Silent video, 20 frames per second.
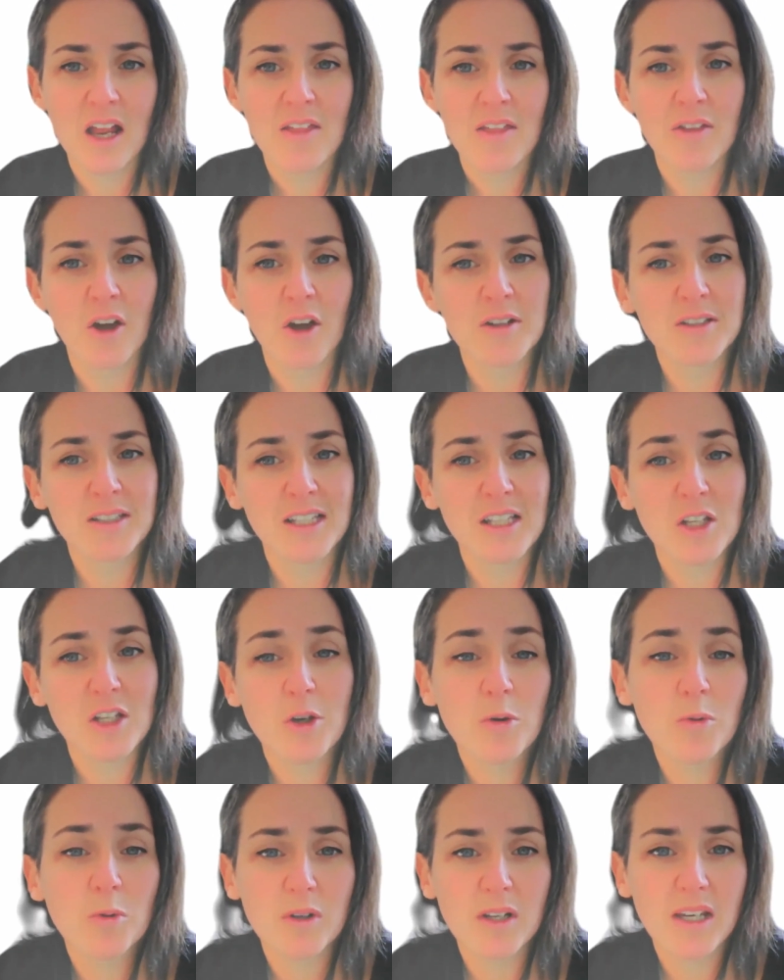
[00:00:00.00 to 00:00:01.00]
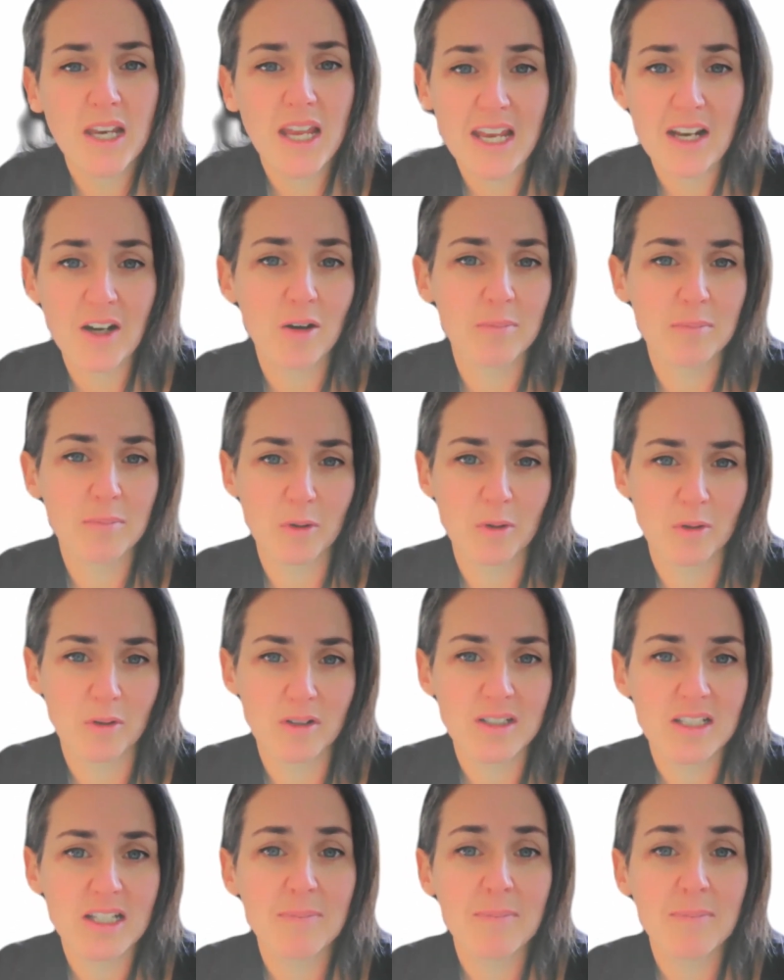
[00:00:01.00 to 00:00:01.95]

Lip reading: those that you will need on board to